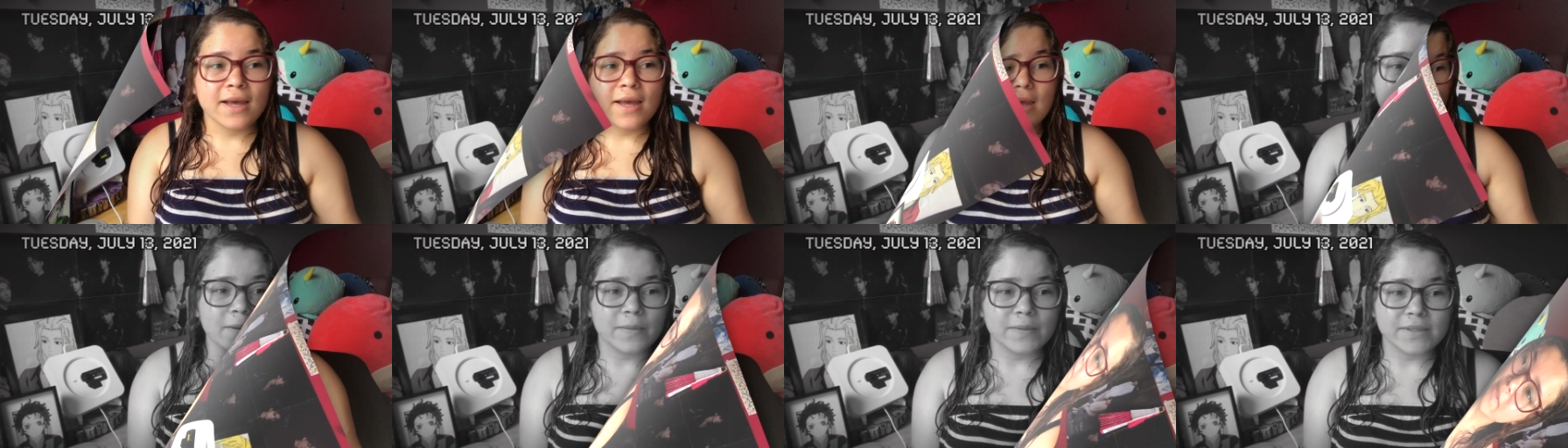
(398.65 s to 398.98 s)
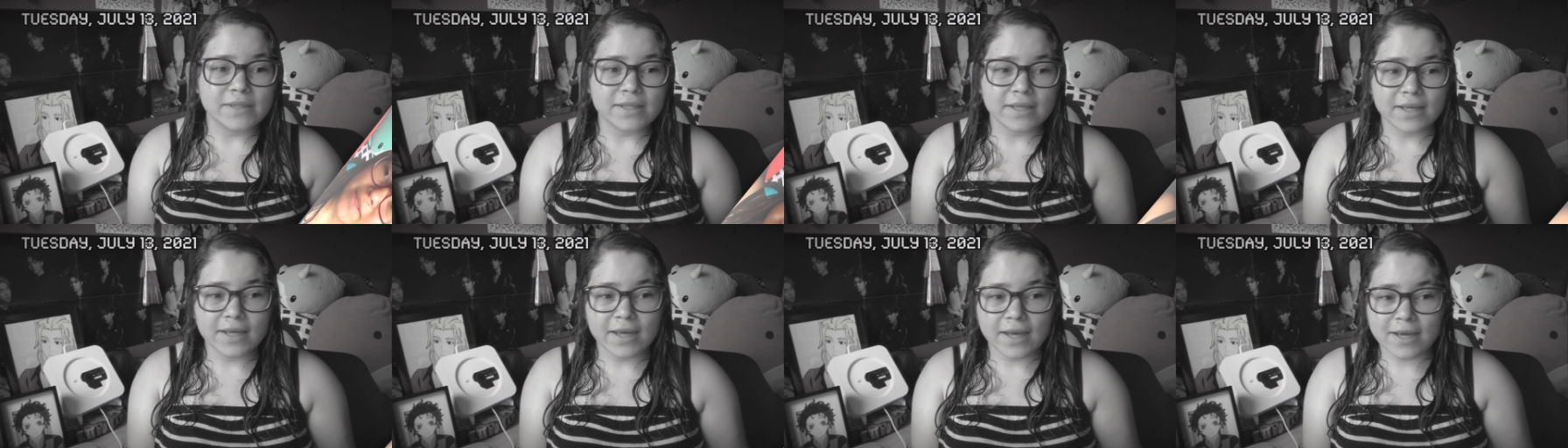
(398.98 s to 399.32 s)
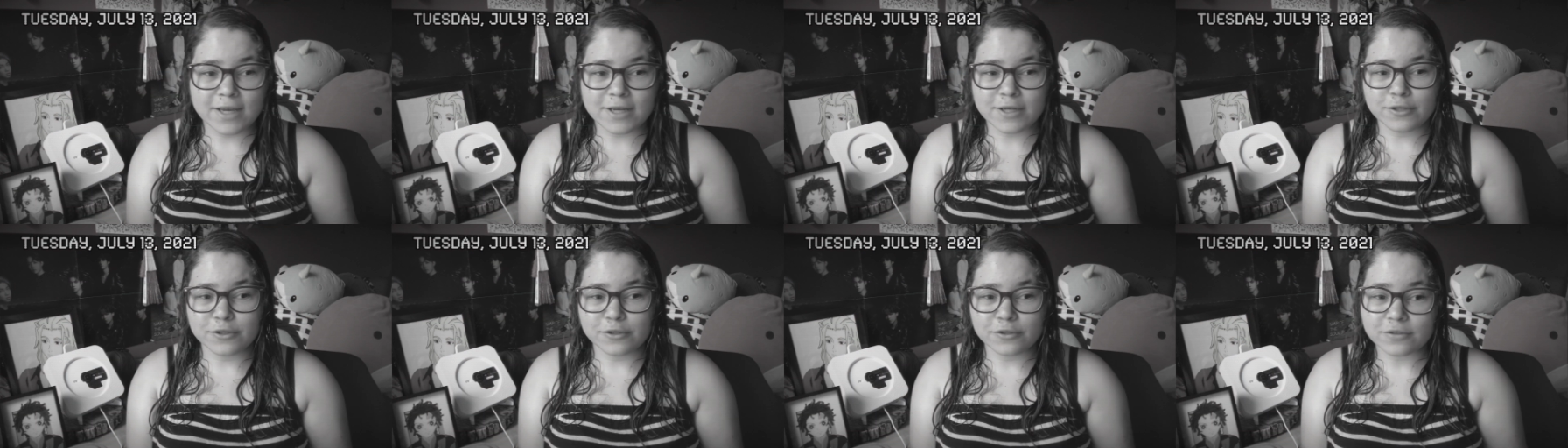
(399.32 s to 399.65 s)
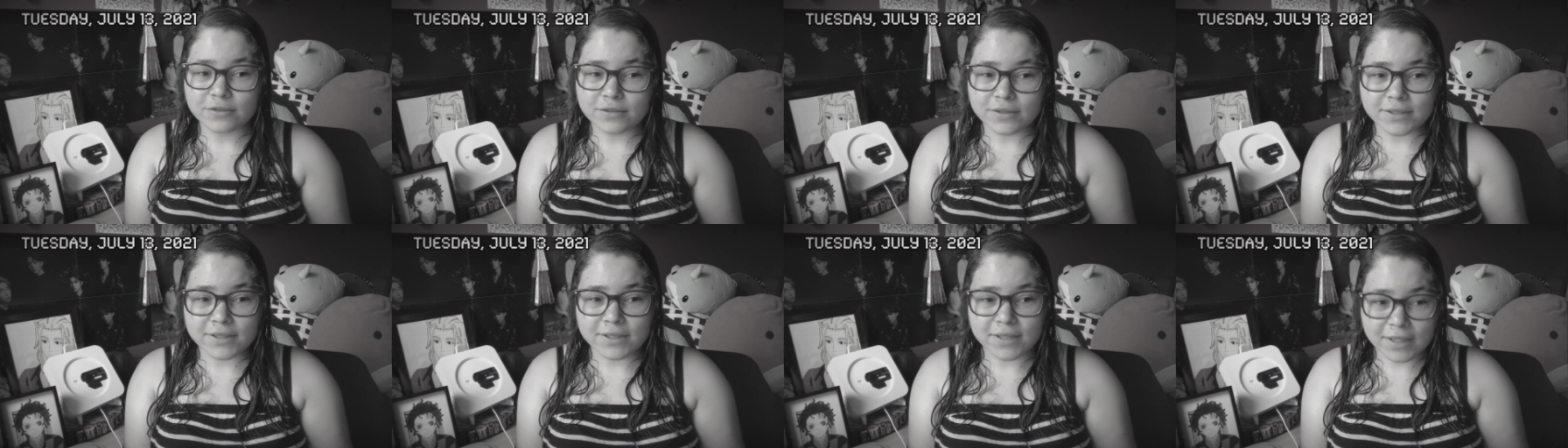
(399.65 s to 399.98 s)
It was like
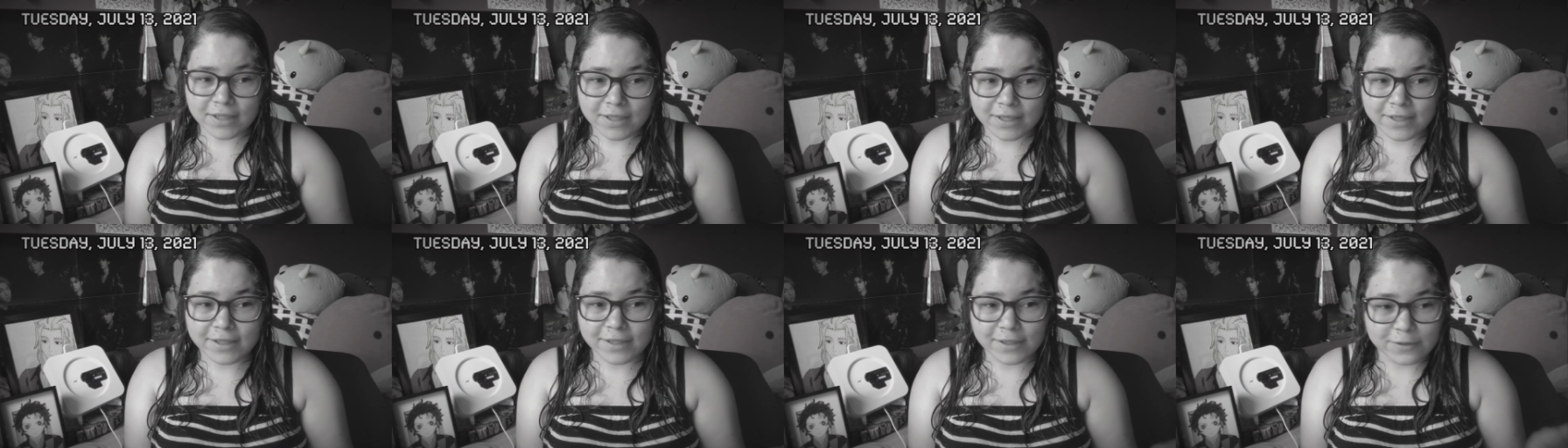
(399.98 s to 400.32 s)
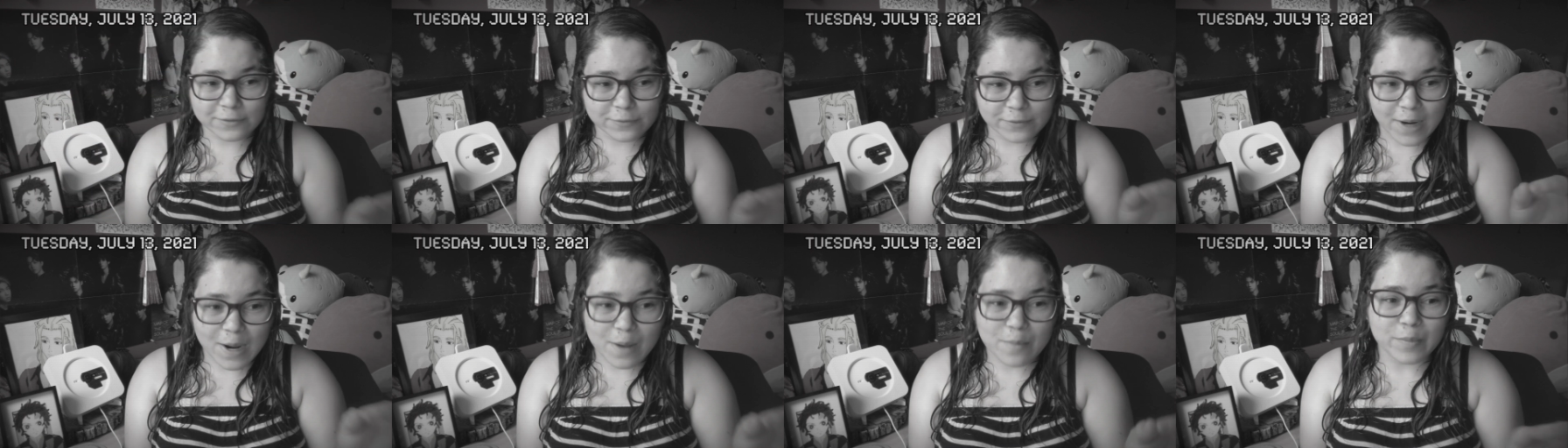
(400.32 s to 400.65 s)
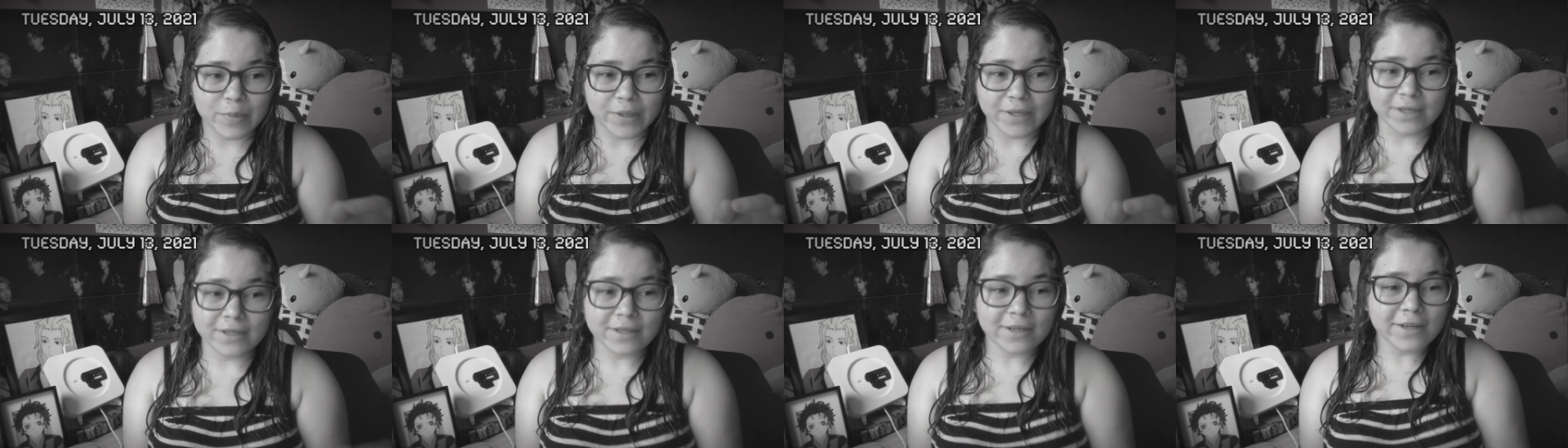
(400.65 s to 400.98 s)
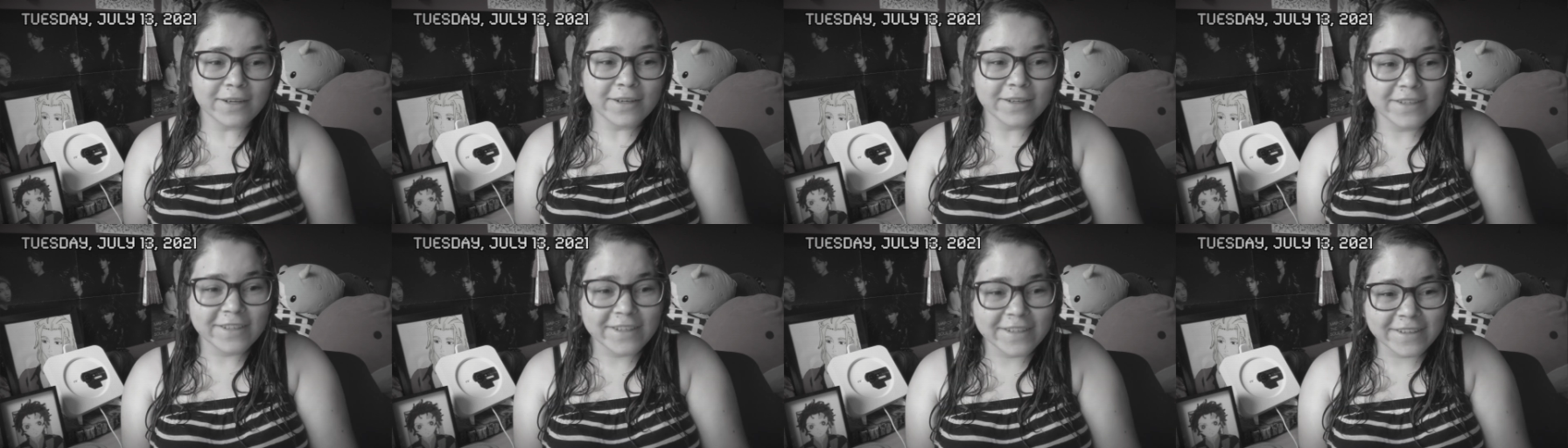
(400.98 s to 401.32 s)
angels singing and rapping
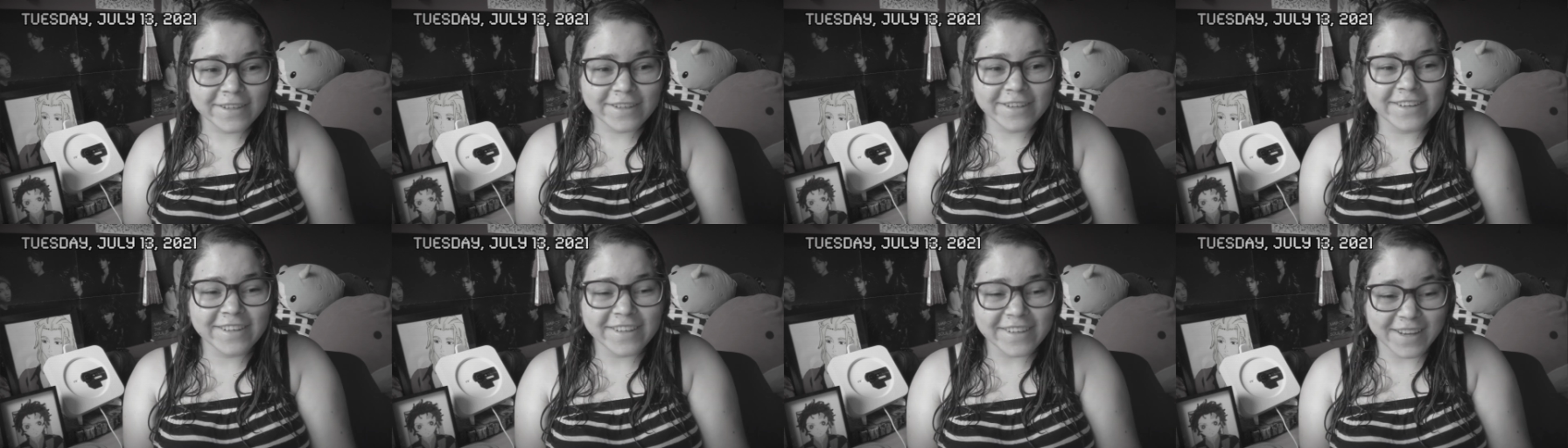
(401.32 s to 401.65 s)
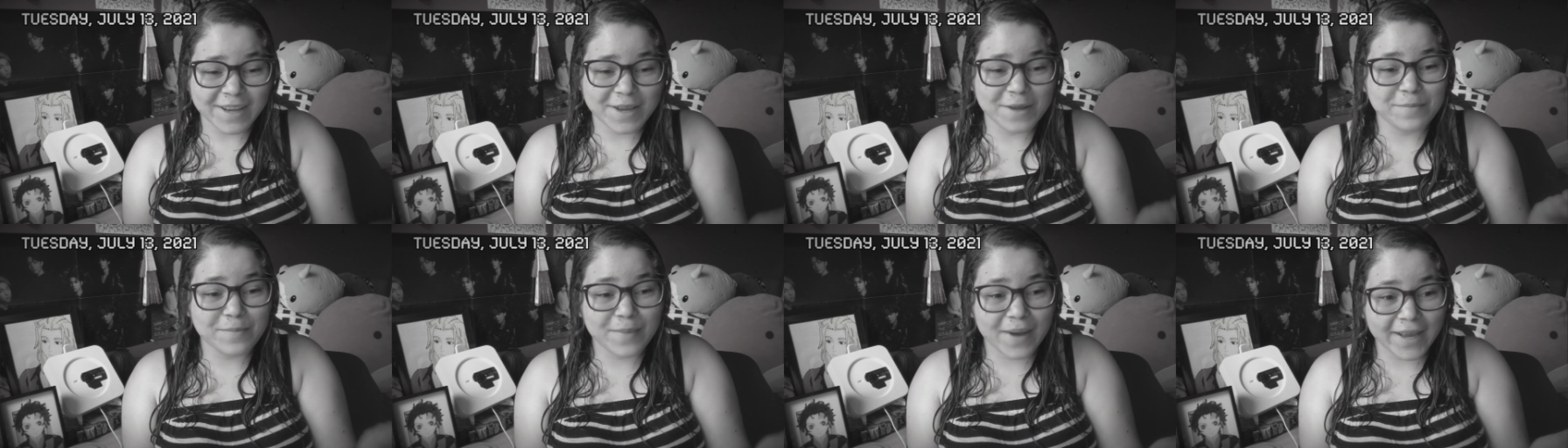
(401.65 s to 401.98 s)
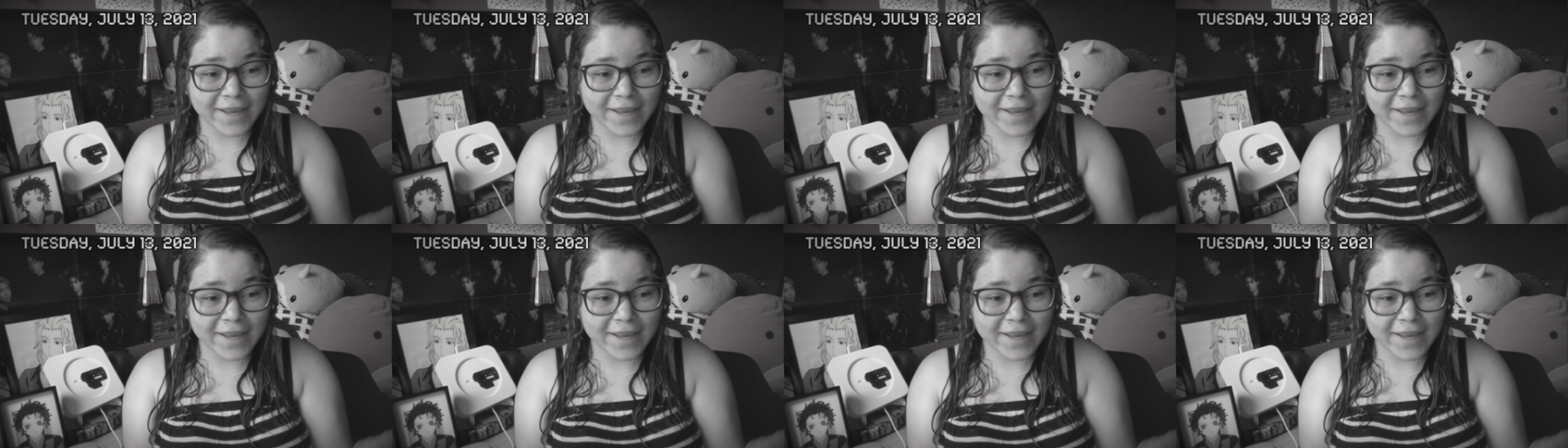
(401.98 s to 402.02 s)
in my